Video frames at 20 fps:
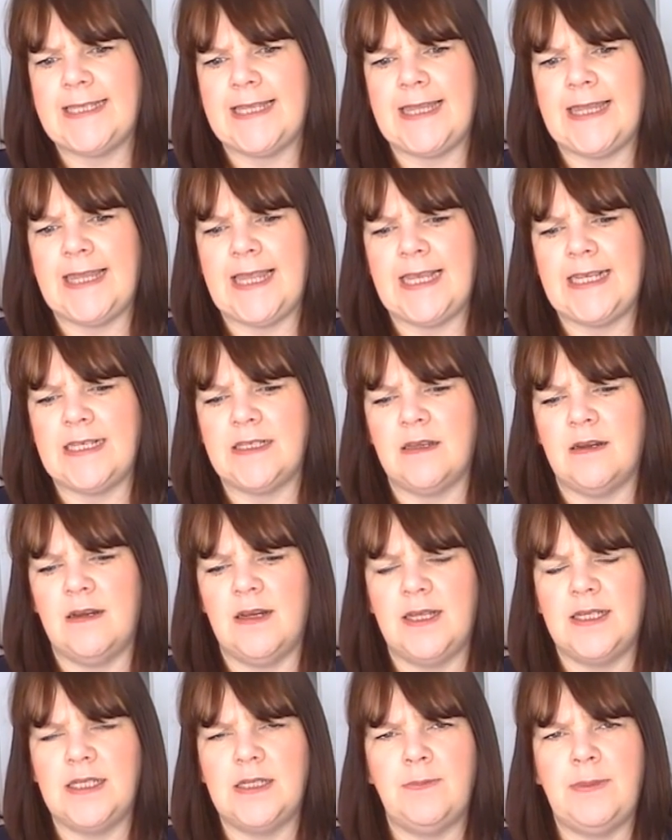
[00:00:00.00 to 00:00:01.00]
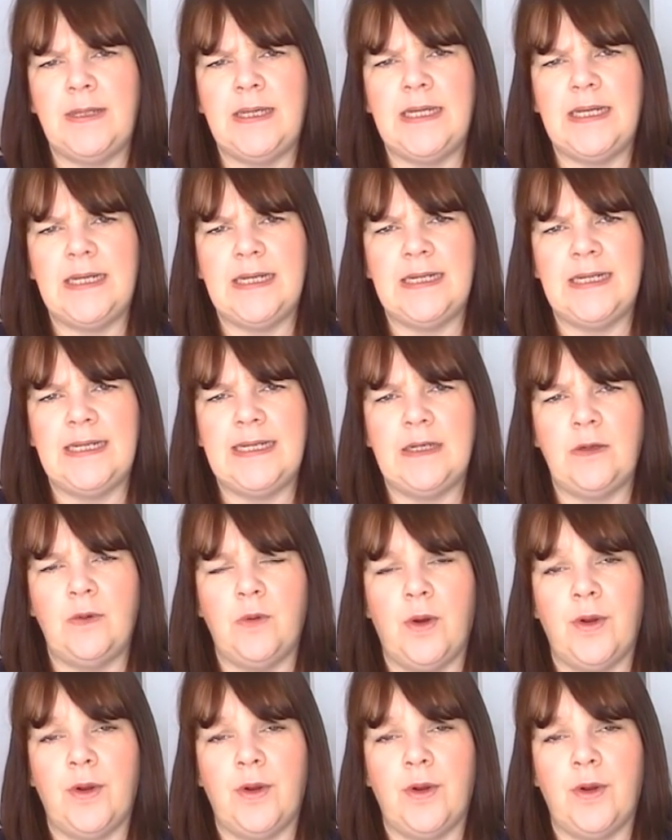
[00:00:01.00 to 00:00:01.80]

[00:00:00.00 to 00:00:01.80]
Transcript: and things, and I like to be legal,